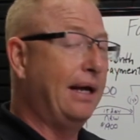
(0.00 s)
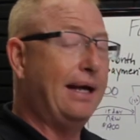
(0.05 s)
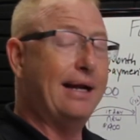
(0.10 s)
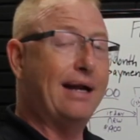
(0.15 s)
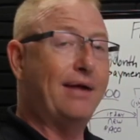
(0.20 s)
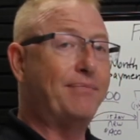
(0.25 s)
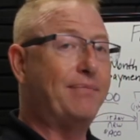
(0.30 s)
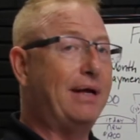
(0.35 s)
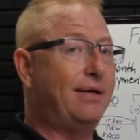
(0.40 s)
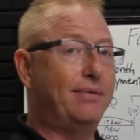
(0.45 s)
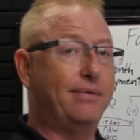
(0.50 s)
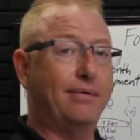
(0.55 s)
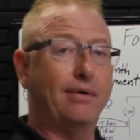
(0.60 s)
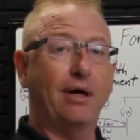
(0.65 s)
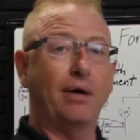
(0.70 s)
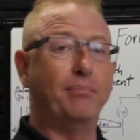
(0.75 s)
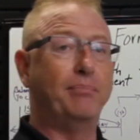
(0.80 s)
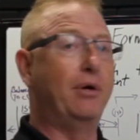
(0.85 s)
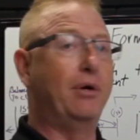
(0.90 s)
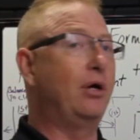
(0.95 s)
And I've made
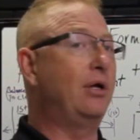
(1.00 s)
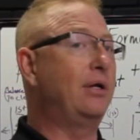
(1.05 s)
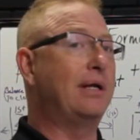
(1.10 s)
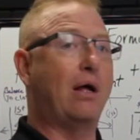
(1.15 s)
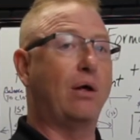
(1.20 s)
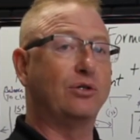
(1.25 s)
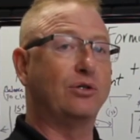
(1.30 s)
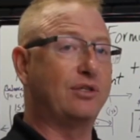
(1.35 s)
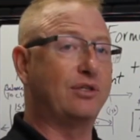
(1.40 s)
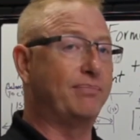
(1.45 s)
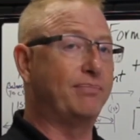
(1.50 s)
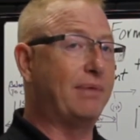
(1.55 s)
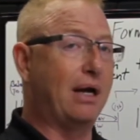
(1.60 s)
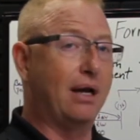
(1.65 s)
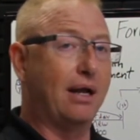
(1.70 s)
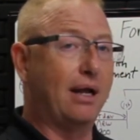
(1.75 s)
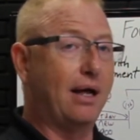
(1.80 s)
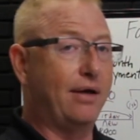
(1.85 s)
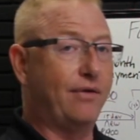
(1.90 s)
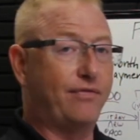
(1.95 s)
$1 million in my
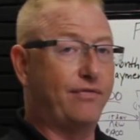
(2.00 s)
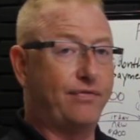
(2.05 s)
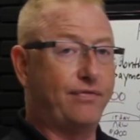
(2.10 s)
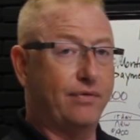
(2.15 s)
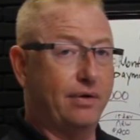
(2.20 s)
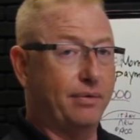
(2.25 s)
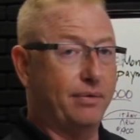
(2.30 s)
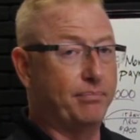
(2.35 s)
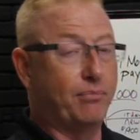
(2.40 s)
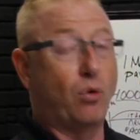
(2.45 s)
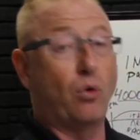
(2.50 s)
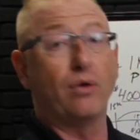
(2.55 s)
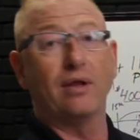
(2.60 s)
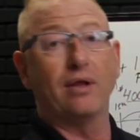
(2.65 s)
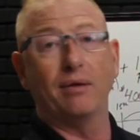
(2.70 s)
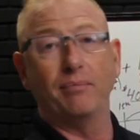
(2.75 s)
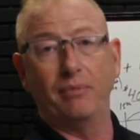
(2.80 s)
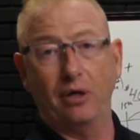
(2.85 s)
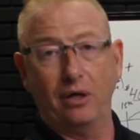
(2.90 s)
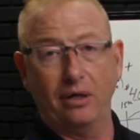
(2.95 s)
life, more
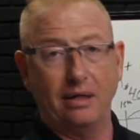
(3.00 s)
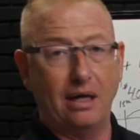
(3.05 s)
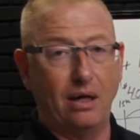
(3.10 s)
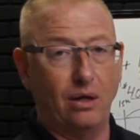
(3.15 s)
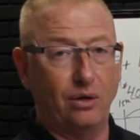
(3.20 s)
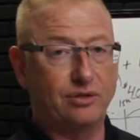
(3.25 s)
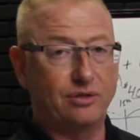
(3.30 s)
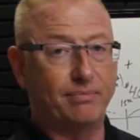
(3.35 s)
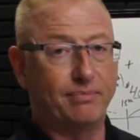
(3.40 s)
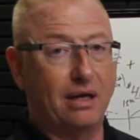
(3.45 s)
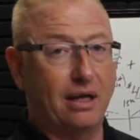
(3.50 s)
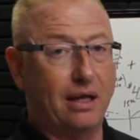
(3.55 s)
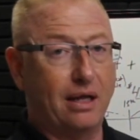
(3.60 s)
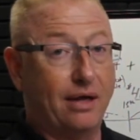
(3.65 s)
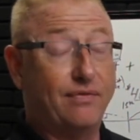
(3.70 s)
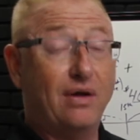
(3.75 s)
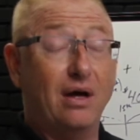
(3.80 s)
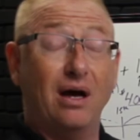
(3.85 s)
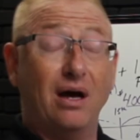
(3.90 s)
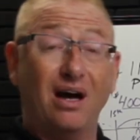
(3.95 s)
than $1 million in my
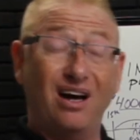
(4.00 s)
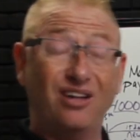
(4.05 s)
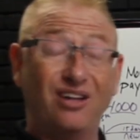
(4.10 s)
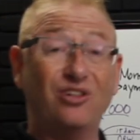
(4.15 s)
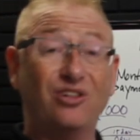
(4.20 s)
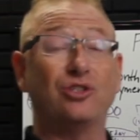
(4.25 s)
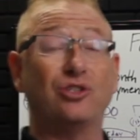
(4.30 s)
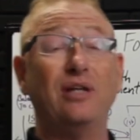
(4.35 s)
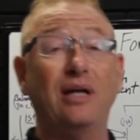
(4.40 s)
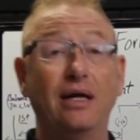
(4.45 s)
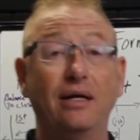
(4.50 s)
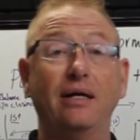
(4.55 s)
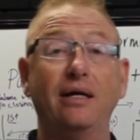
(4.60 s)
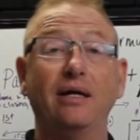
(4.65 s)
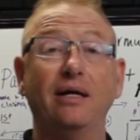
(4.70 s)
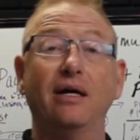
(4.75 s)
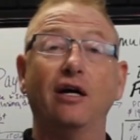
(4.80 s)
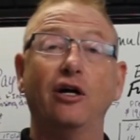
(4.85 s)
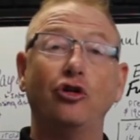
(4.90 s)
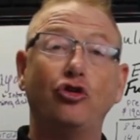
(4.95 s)
life,
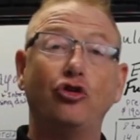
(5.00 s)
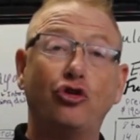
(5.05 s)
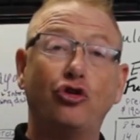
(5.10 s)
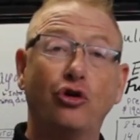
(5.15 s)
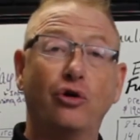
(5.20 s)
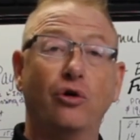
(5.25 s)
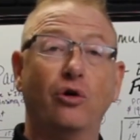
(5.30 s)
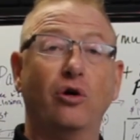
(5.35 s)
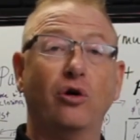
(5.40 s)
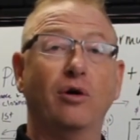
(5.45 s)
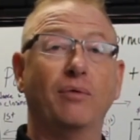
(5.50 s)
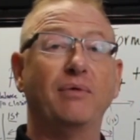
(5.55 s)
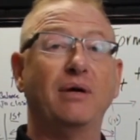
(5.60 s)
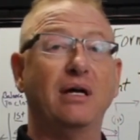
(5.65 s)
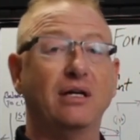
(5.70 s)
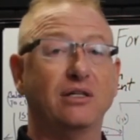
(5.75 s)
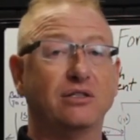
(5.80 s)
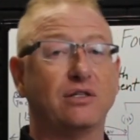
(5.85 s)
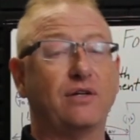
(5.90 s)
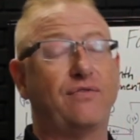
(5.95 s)
understanding term
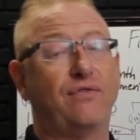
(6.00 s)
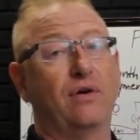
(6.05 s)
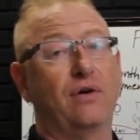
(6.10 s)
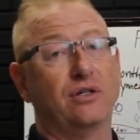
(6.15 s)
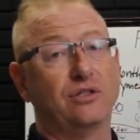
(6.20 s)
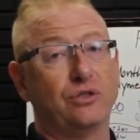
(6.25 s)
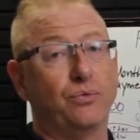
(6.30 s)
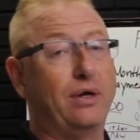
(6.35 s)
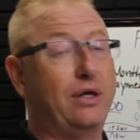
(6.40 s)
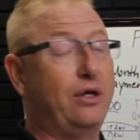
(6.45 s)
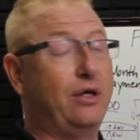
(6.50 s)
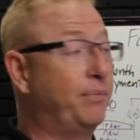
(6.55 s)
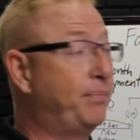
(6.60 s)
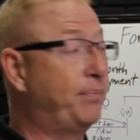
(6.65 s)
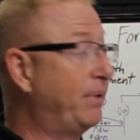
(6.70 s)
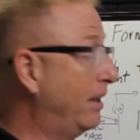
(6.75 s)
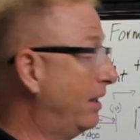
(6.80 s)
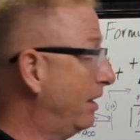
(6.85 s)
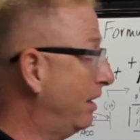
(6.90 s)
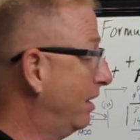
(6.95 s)
is a function of what you
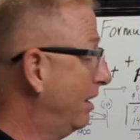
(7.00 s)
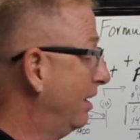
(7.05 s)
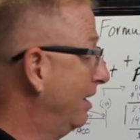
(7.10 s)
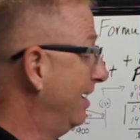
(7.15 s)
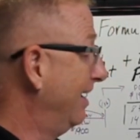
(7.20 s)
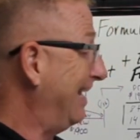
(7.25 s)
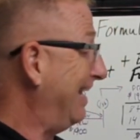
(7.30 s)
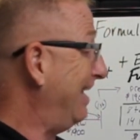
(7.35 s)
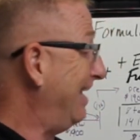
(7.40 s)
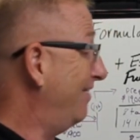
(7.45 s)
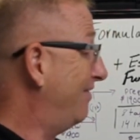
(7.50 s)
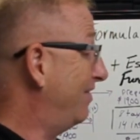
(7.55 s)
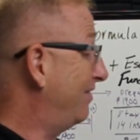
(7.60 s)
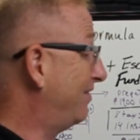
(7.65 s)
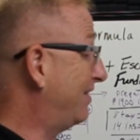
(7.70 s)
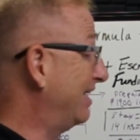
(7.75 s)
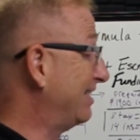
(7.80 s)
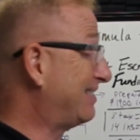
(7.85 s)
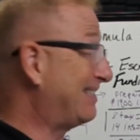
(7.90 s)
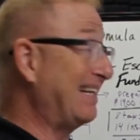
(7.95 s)
pay. Even
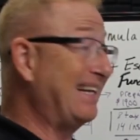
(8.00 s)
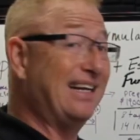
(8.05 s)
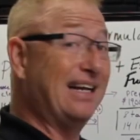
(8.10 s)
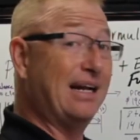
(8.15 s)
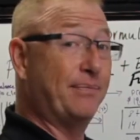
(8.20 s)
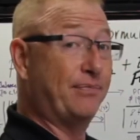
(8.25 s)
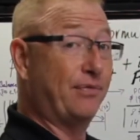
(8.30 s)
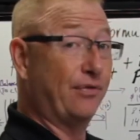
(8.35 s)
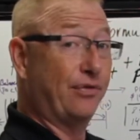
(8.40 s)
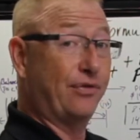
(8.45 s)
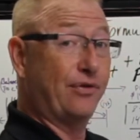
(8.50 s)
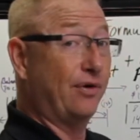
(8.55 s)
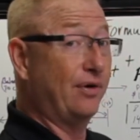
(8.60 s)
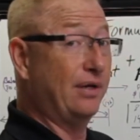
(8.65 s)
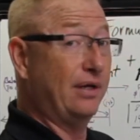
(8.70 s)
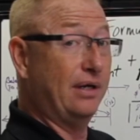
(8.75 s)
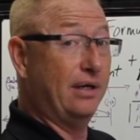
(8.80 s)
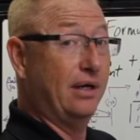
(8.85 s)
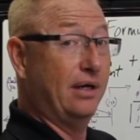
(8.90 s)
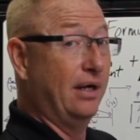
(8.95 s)
if they set it up for
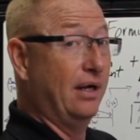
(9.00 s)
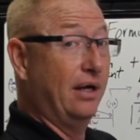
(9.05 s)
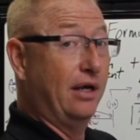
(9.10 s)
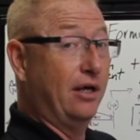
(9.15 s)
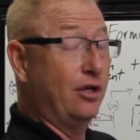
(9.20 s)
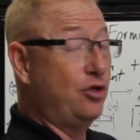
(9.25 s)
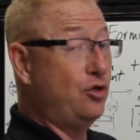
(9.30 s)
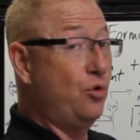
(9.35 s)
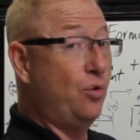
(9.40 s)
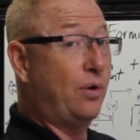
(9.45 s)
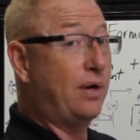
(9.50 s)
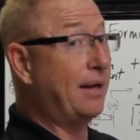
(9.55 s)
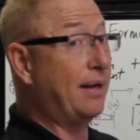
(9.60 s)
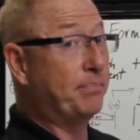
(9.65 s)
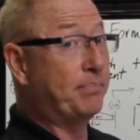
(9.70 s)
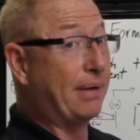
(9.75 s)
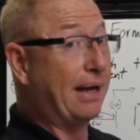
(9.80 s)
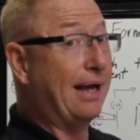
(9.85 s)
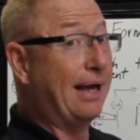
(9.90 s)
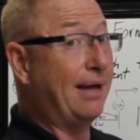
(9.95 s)
30, you
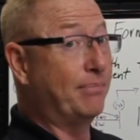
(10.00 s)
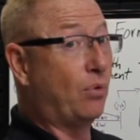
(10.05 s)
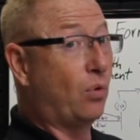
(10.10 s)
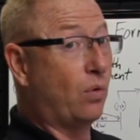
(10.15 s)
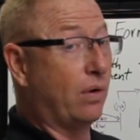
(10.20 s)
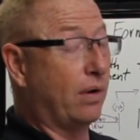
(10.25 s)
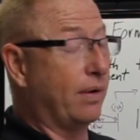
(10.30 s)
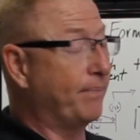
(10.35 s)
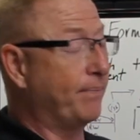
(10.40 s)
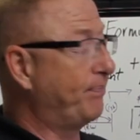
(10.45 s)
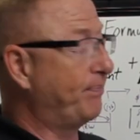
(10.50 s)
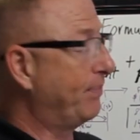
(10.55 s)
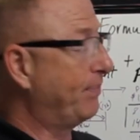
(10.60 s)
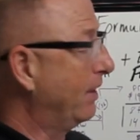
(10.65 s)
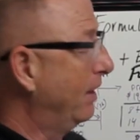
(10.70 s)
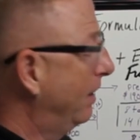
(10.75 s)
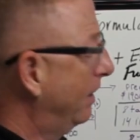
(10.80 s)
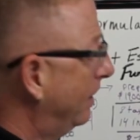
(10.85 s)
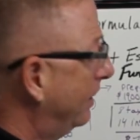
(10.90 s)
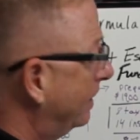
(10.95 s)
can pay more.
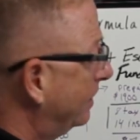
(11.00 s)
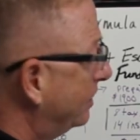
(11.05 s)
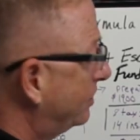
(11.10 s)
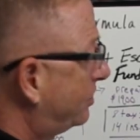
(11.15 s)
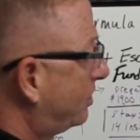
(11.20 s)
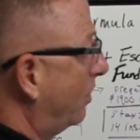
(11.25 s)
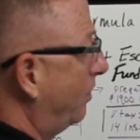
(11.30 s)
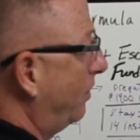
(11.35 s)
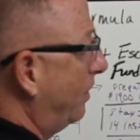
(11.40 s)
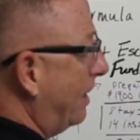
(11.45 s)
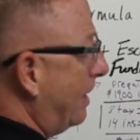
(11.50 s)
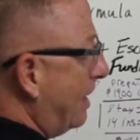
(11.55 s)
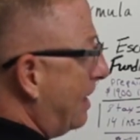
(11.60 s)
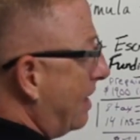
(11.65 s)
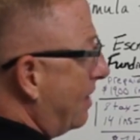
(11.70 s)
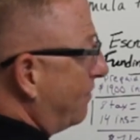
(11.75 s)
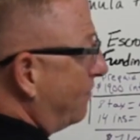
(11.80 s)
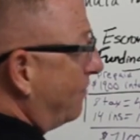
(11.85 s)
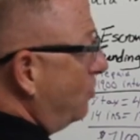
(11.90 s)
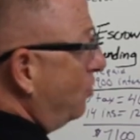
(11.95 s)
So
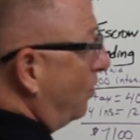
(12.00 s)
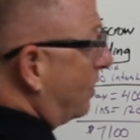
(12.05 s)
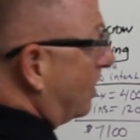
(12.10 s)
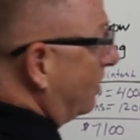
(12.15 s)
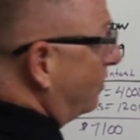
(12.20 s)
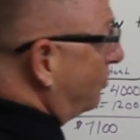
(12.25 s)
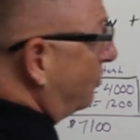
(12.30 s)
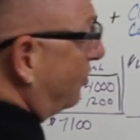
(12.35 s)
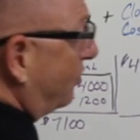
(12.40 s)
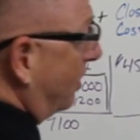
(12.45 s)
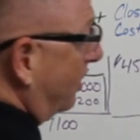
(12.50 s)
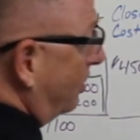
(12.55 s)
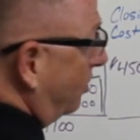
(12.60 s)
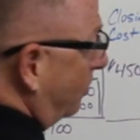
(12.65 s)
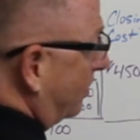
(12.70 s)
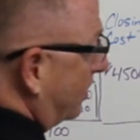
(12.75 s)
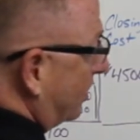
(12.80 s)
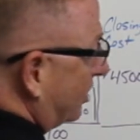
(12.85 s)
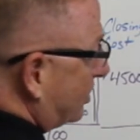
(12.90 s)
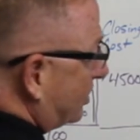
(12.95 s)
if you
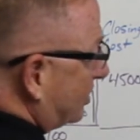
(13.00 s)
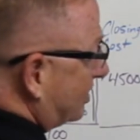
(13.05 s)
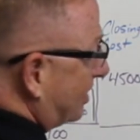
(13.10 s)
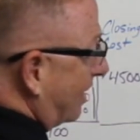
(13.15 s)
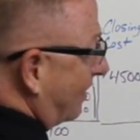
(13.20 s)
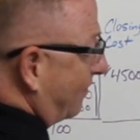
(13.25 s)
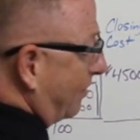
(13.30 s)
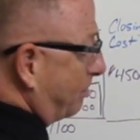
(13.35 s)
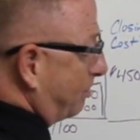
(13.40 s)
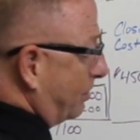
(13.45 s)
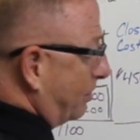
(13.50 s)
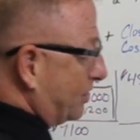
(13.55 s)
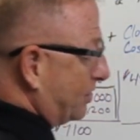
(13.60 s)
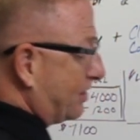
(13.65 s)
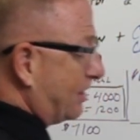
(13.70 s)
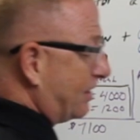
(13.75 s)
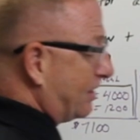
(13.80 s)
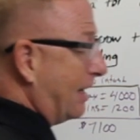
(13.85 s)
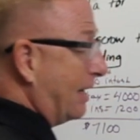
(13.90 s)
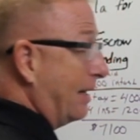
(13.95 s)
continue this
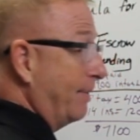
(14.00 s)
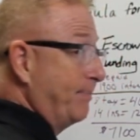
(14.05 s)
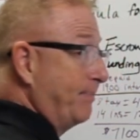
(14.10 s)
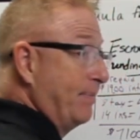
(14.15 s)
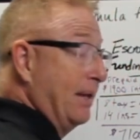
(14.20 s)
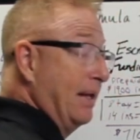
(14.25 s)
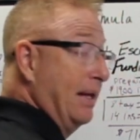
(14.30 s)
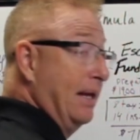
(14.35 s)
7%